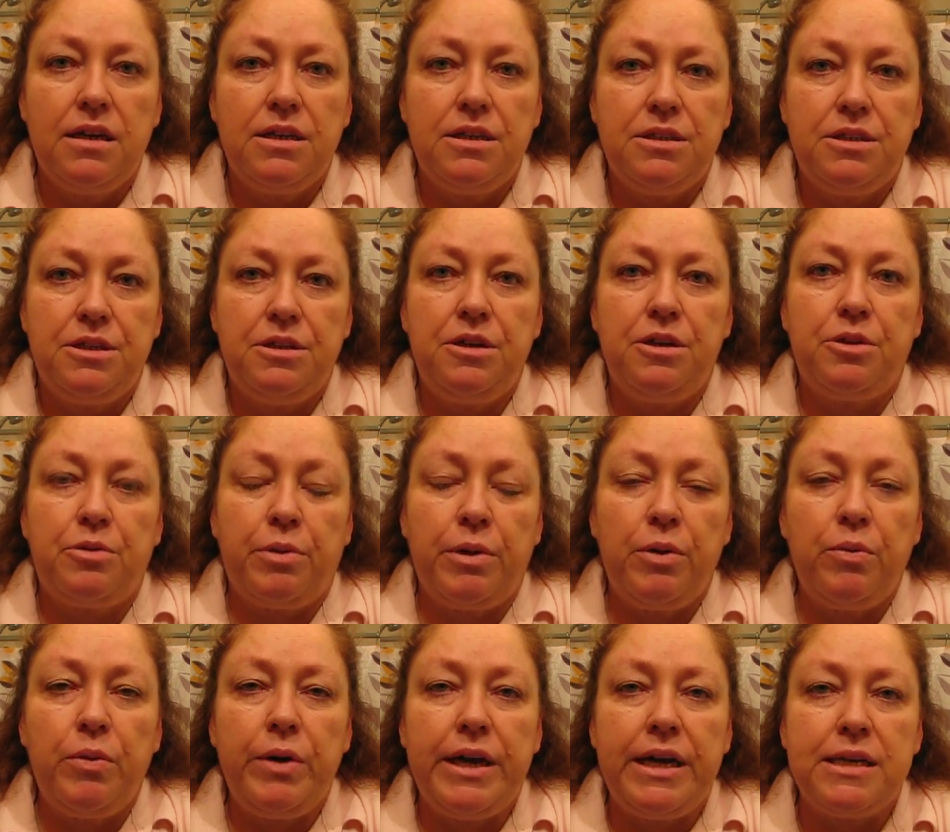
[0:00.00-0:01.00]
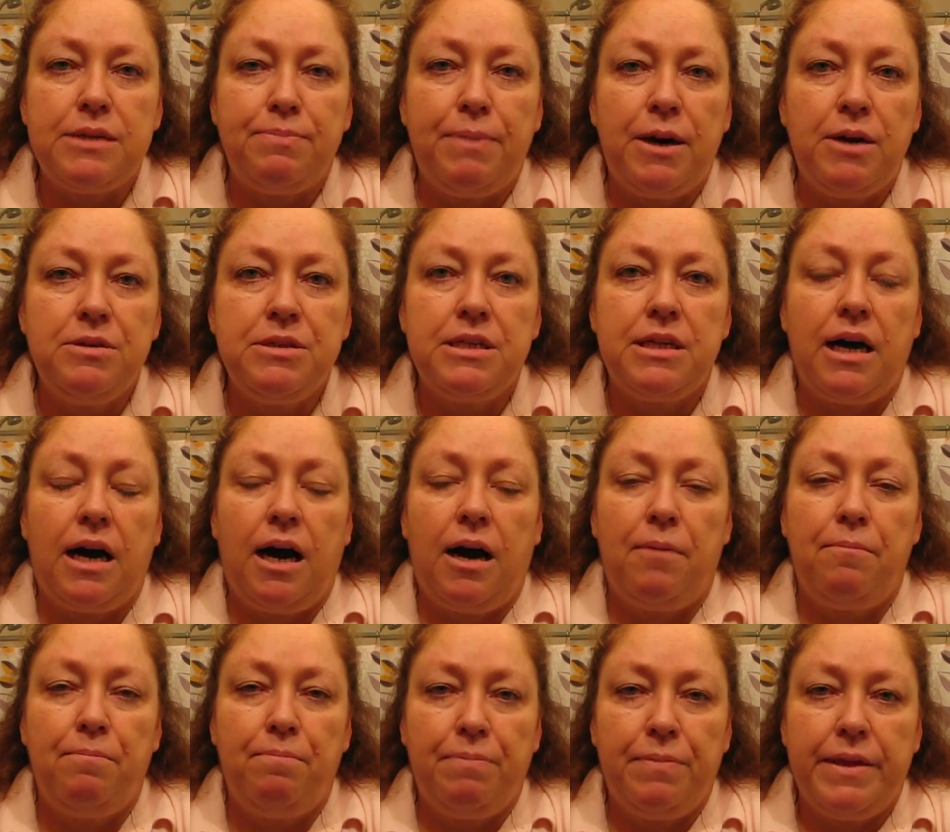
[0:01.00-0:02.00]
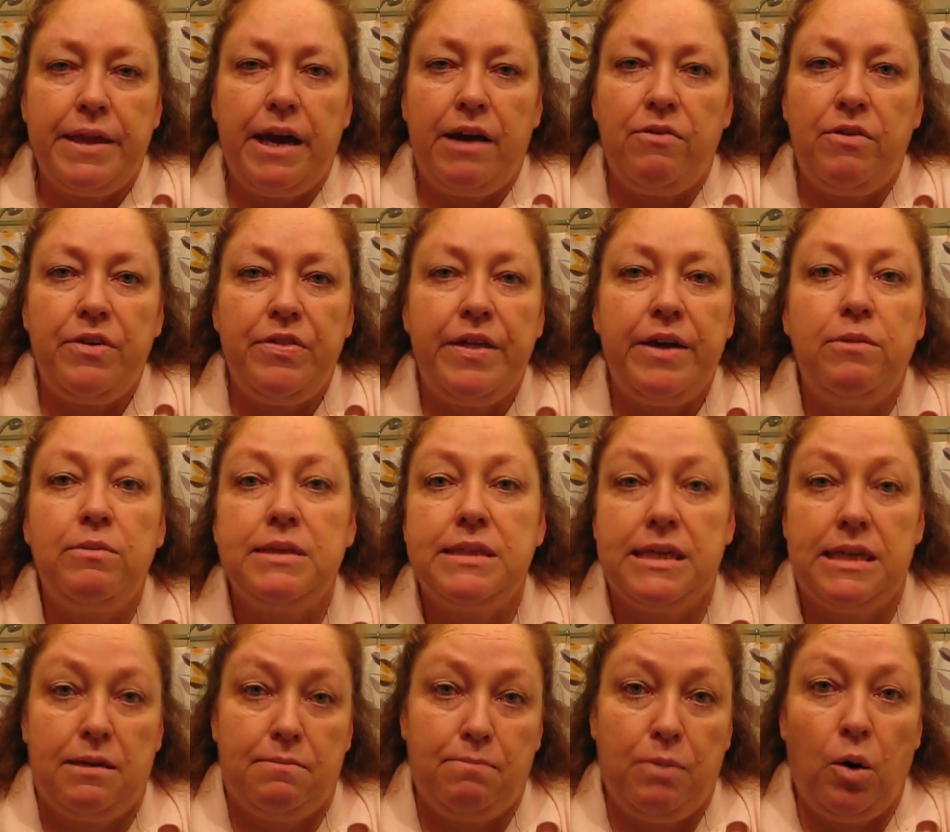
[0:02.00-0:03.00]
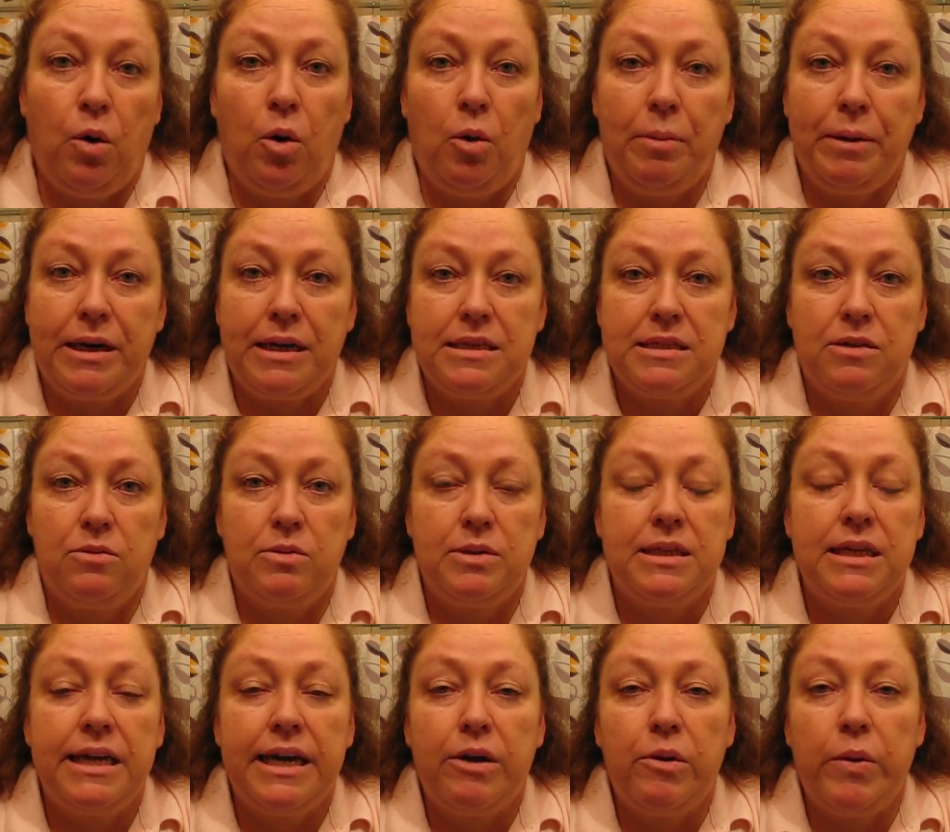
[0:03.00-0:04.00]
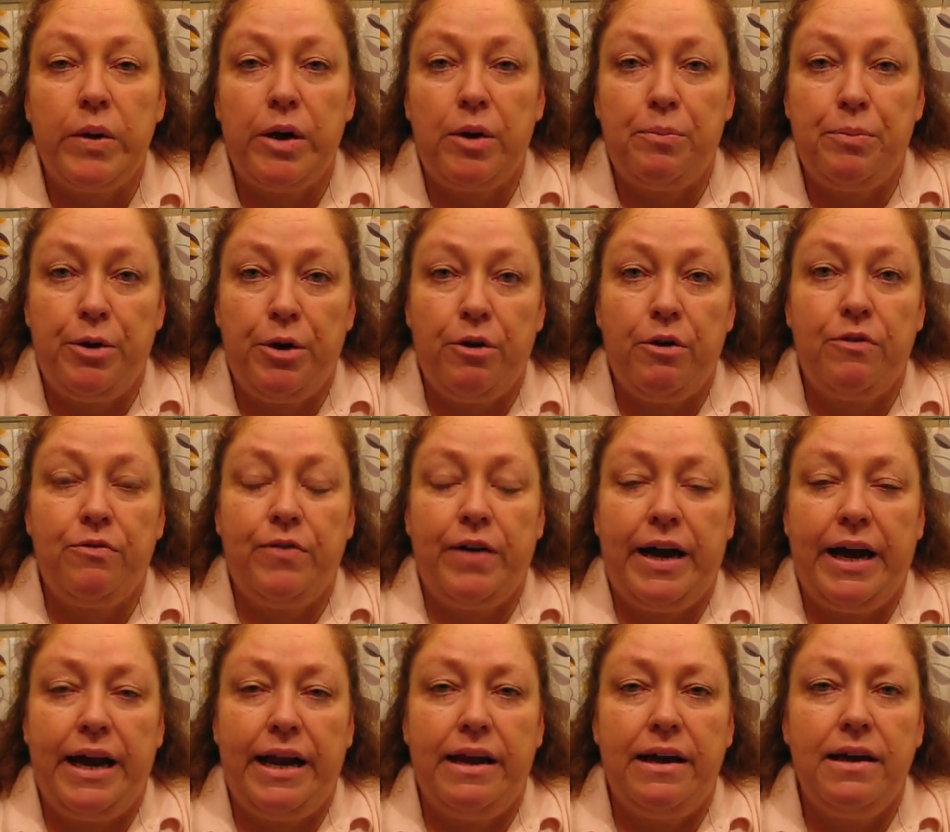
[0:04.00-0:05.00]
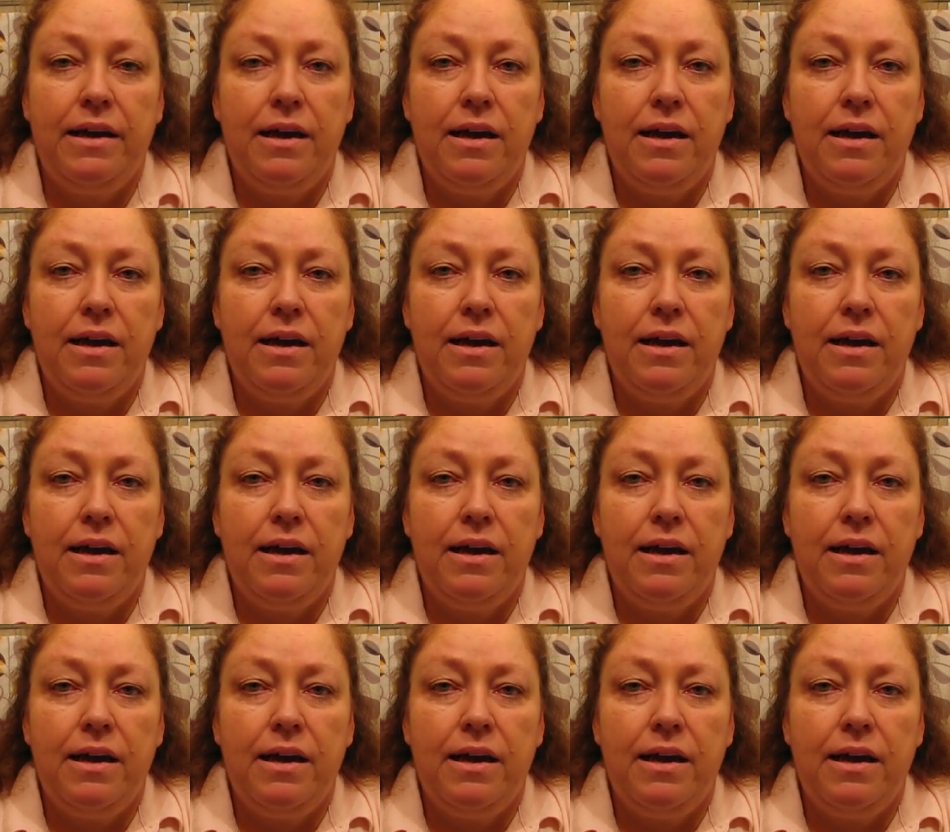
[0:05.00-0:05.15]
2 to 3 weeks post-op, everything was in a bowl because it was liquid or purified,